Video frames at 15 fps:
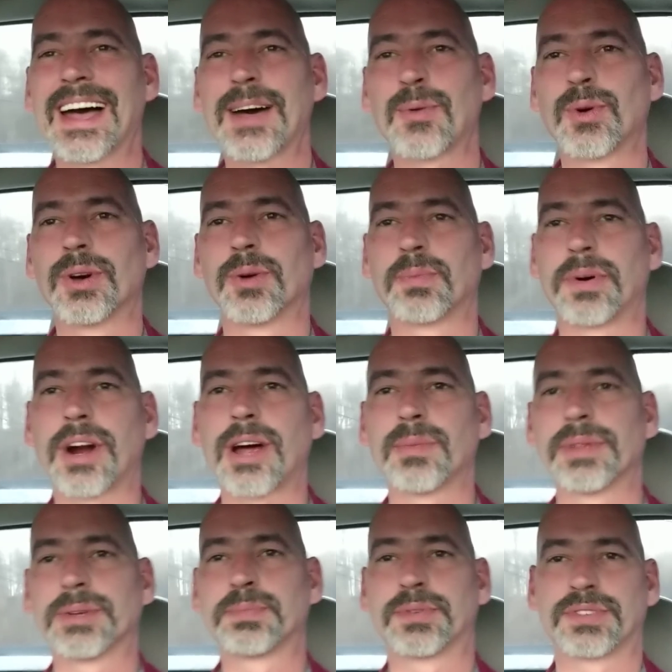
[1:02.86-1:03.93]
I will
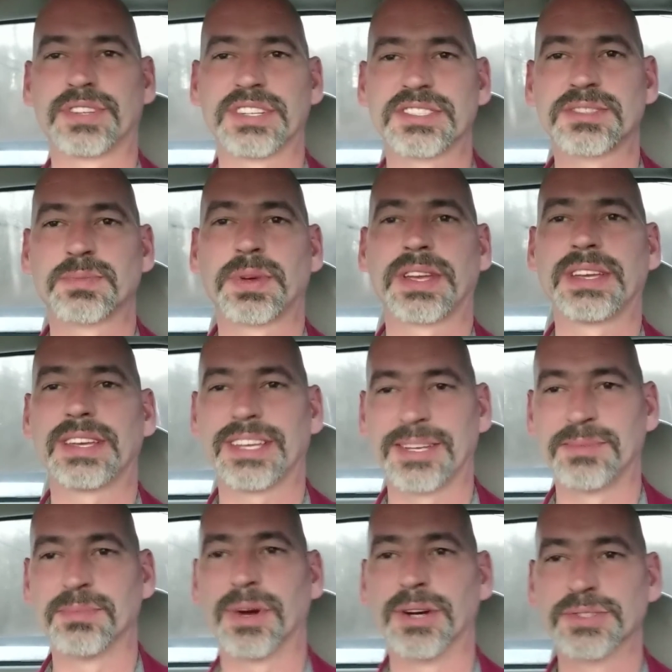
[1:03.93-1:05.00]
probably participate
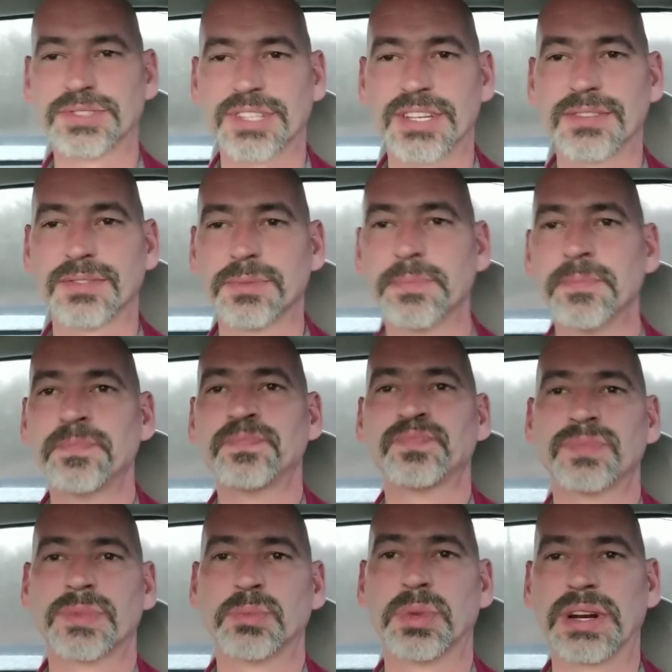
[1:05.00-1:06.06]
in most of
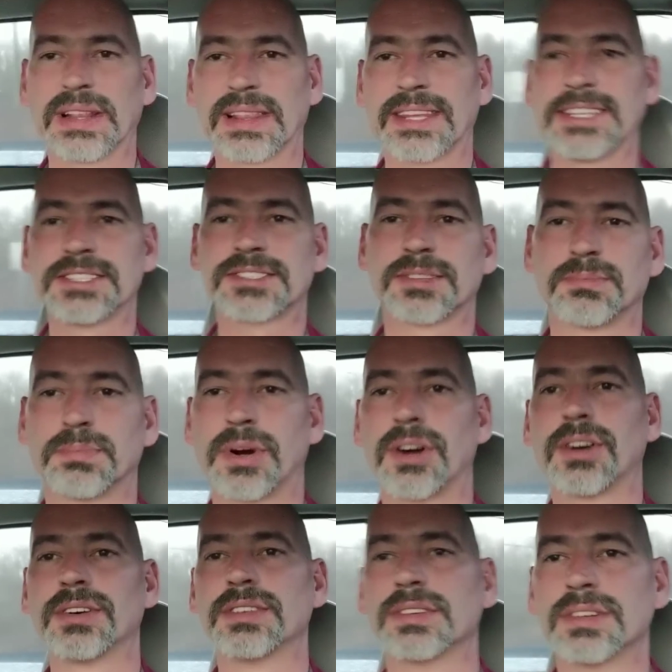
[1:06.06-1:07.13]
them, but at least the
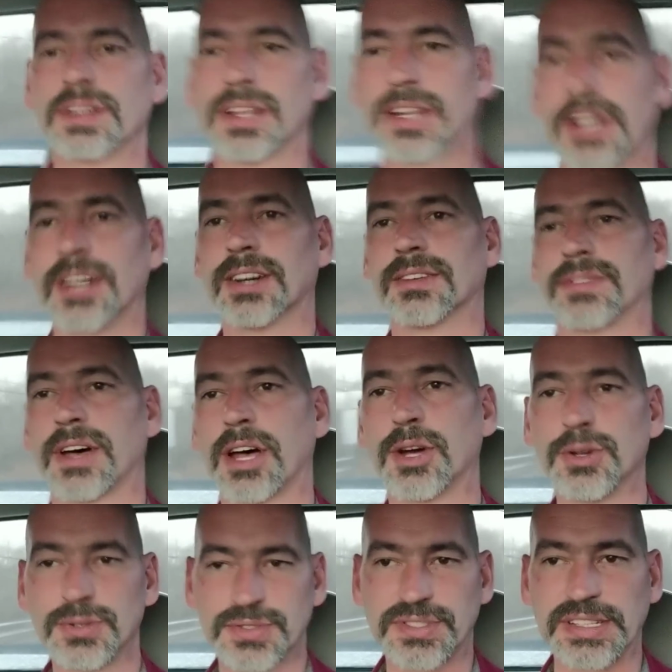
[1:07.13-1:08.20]
burden of
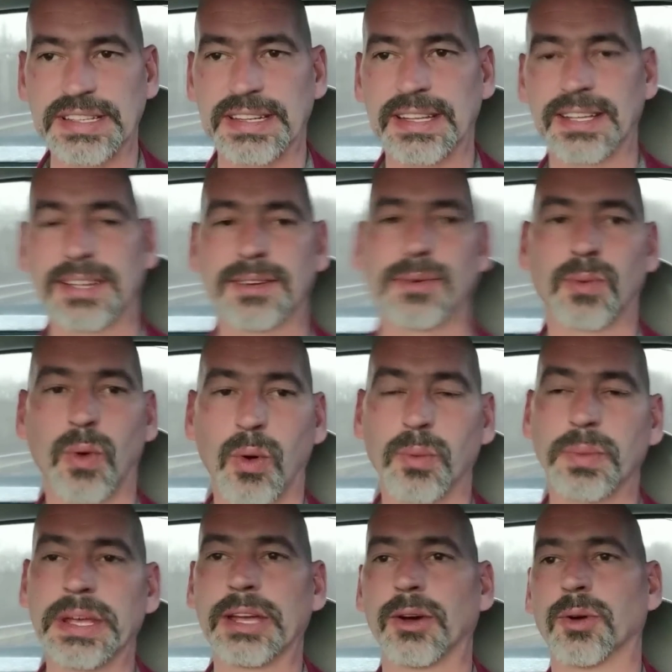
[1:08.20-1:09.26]
hosting it
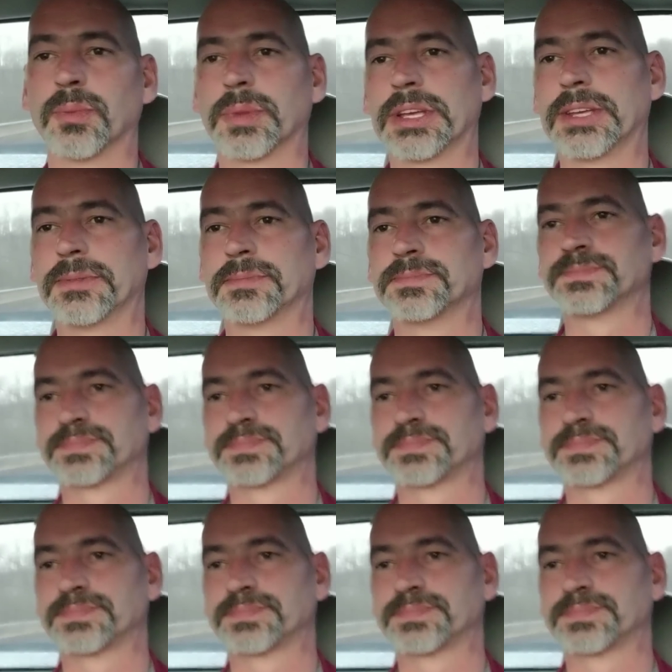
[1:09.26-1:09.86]
won't be on me.